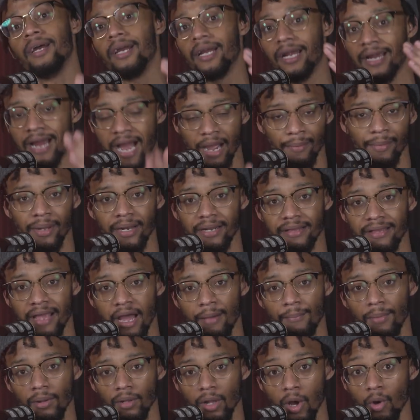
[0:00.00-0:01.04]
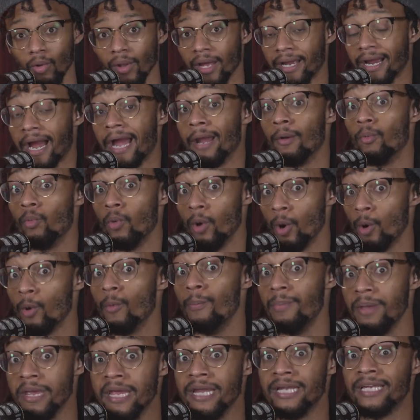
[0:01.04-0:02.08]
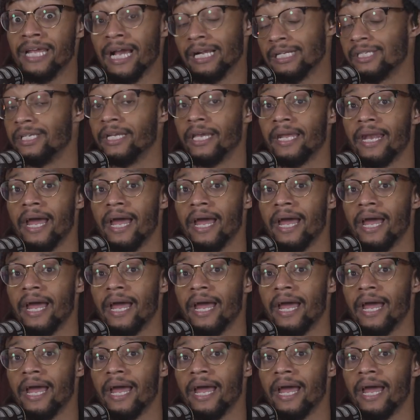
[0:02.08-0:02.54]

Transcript: Comment it down below. Like, I will be testing